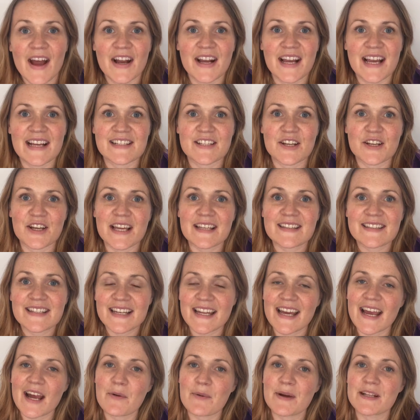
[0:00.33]
Okay, so
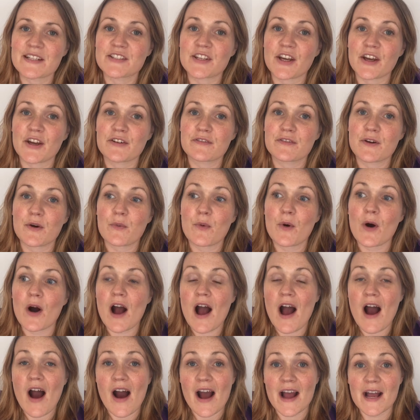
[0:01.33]
yesterday I went over what
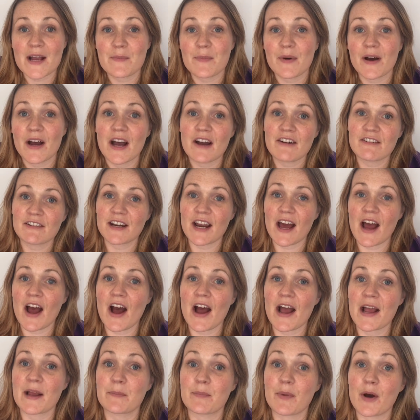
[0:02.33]
a hyper and a
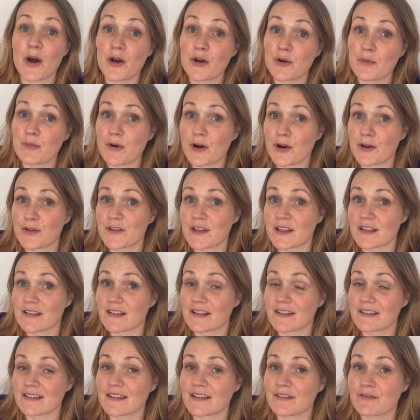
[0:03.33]
hypo
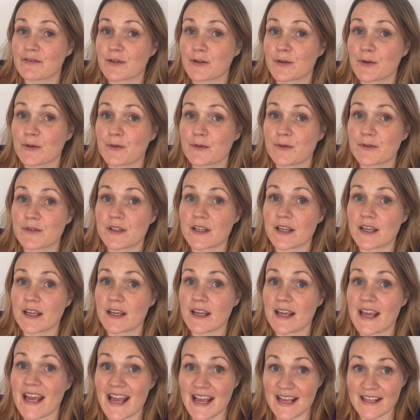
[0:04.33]
processing
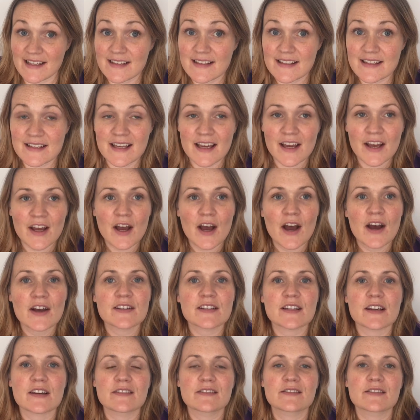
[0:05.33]
difficulty is.
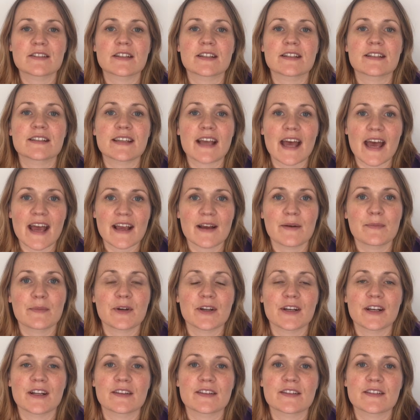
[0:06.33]
So today I'm
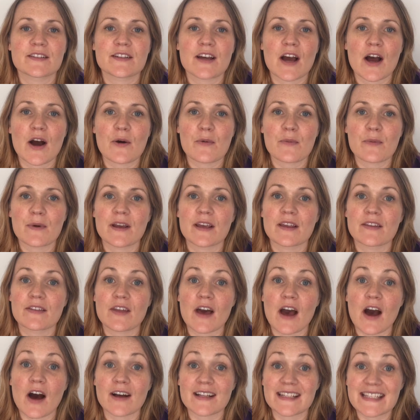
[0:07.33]
going to start with
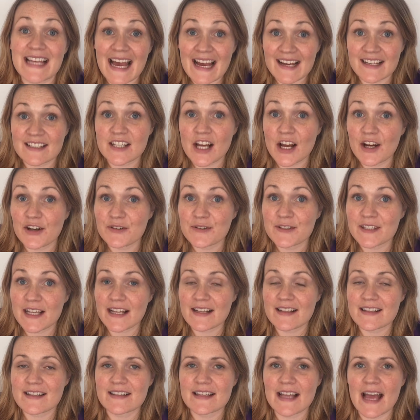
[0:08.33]
our tactile
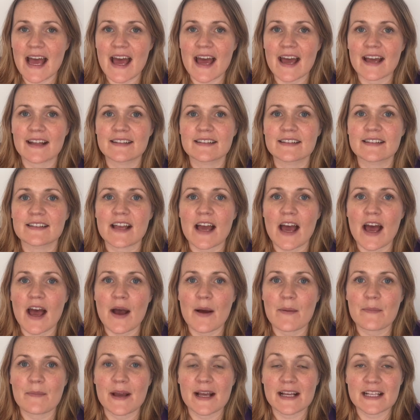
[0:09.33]
sense and
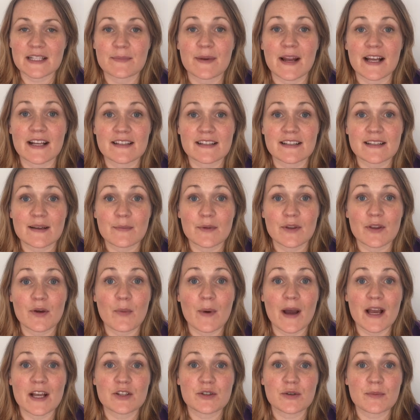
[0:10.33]
explain some of the
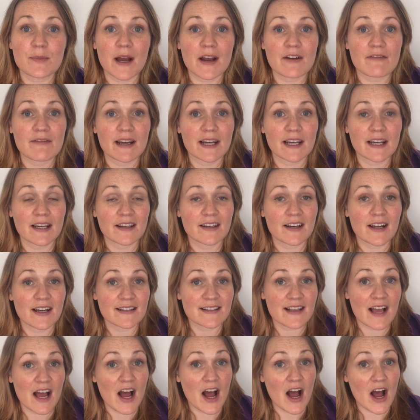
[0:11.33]
ways we might
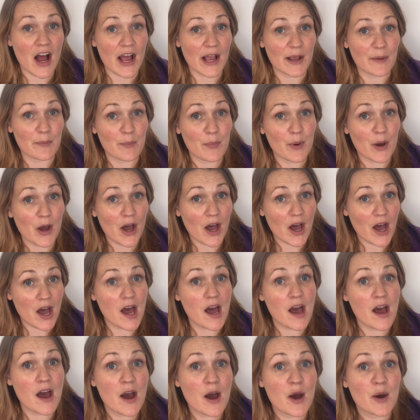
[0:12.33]
recognise a
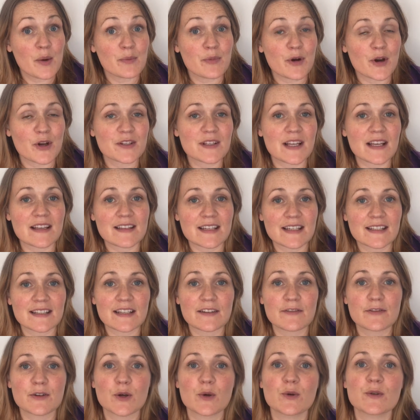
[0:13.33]
hyper processing
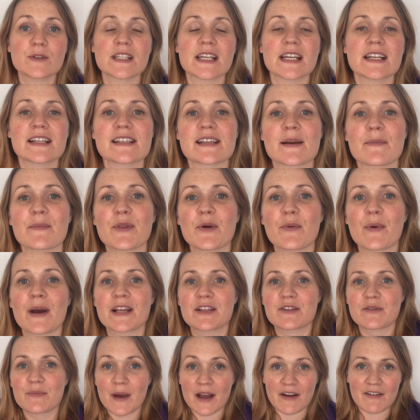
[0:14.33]
difficulty and some of the
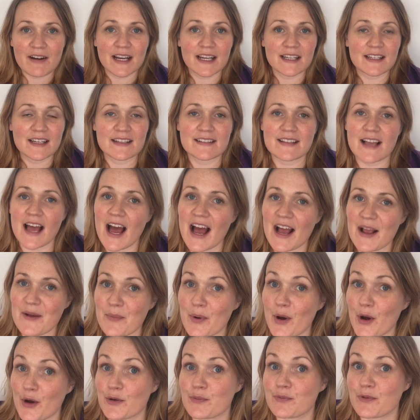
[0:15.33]
ways we might recognise a
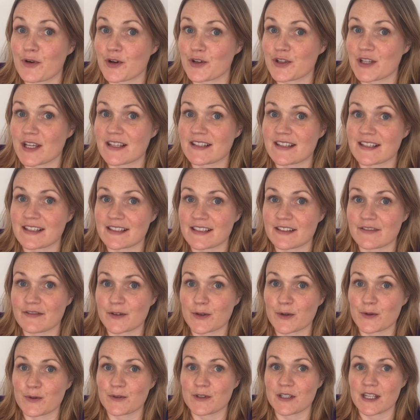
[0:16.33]
hypo processing
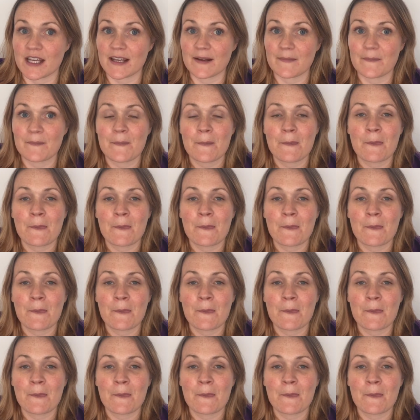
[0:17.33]
difficulty.